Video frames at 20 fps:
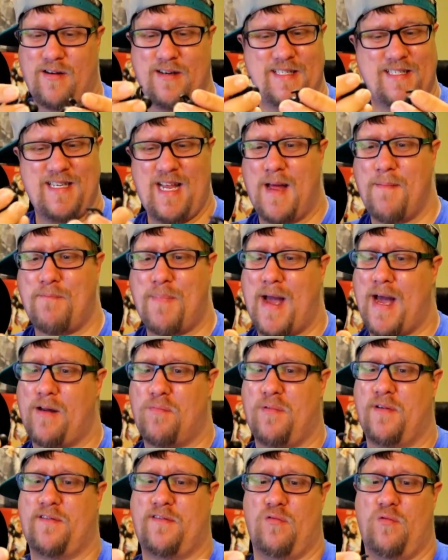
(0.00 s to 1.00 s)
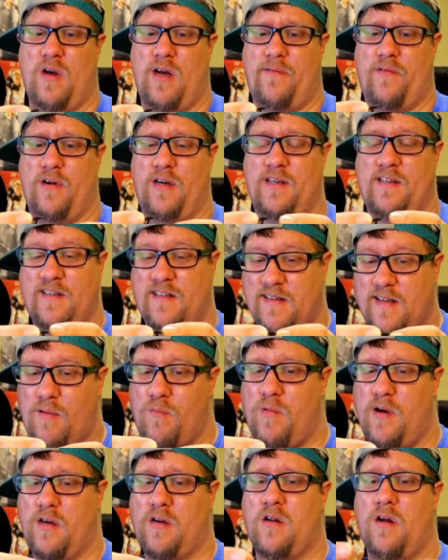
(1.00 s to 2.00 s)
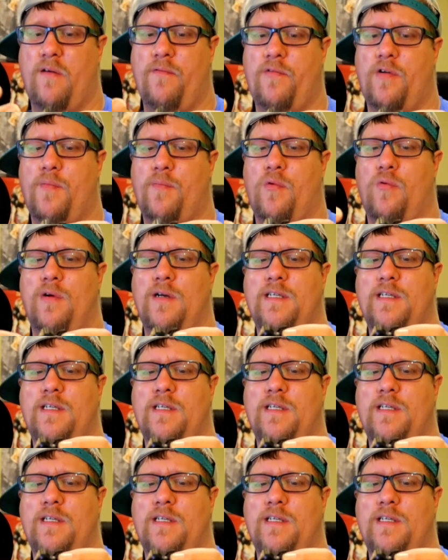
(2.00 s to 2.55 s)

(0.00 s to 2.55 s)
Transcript: is not bad whatsoever. It's somewhat comfortable.